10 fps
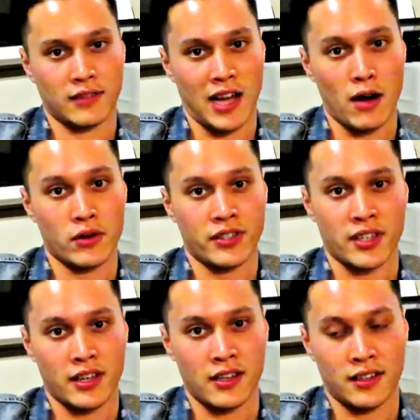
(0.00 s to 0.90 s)
I would
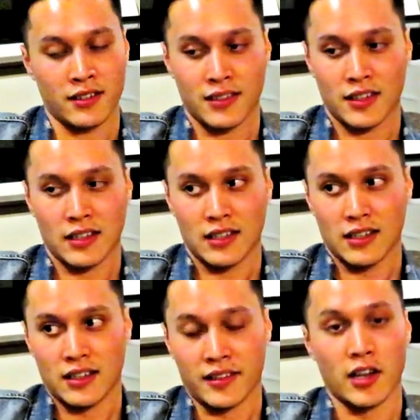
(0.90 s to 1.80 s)
say
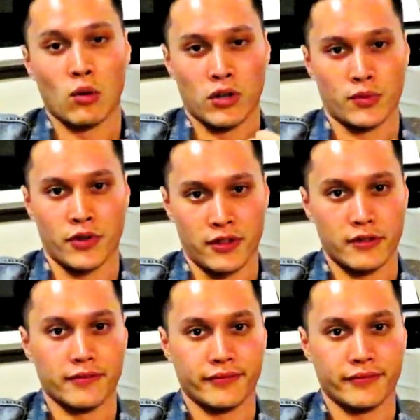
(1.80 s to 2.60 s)
that it was worth it.